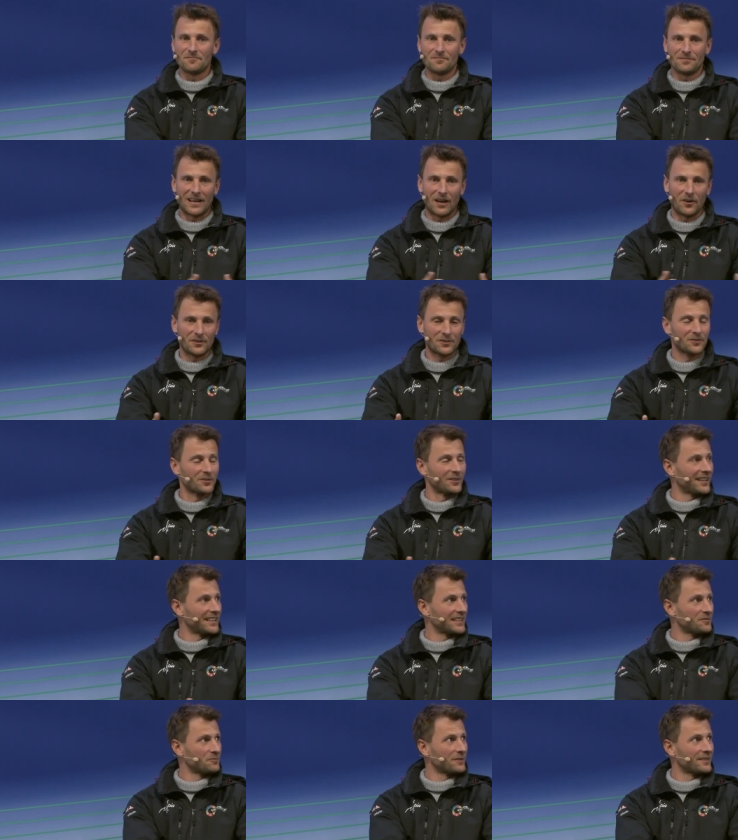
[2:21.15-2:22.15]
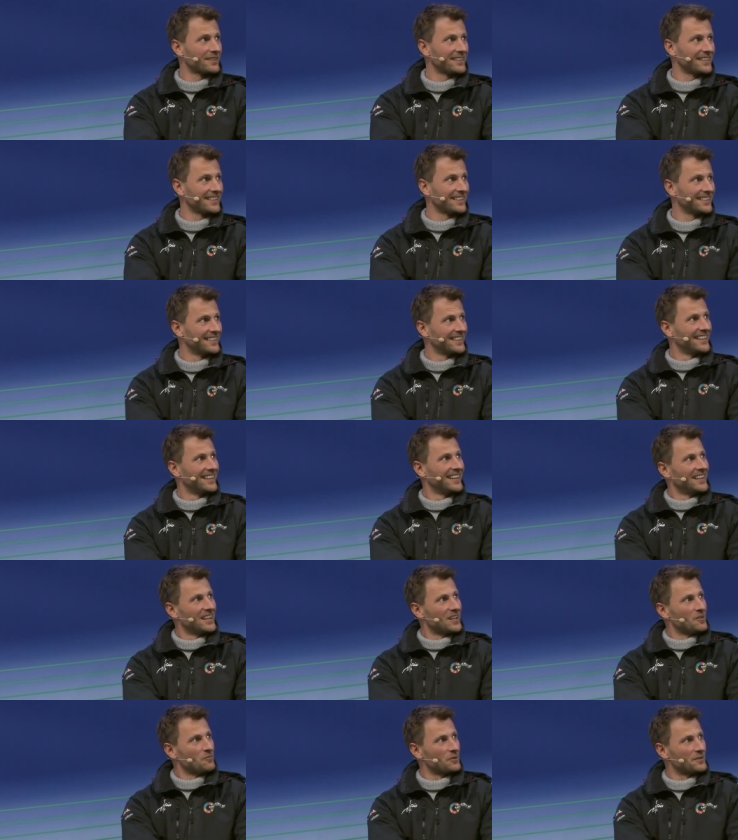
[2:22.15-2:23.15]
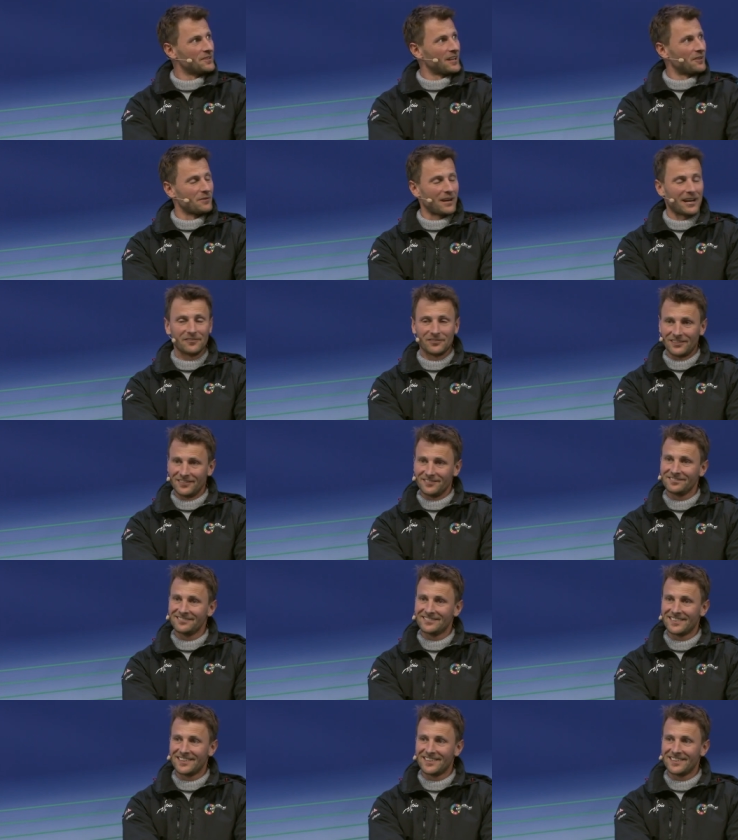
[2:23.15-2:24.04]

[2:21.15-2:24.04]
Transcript: now it collided with the with the arrival.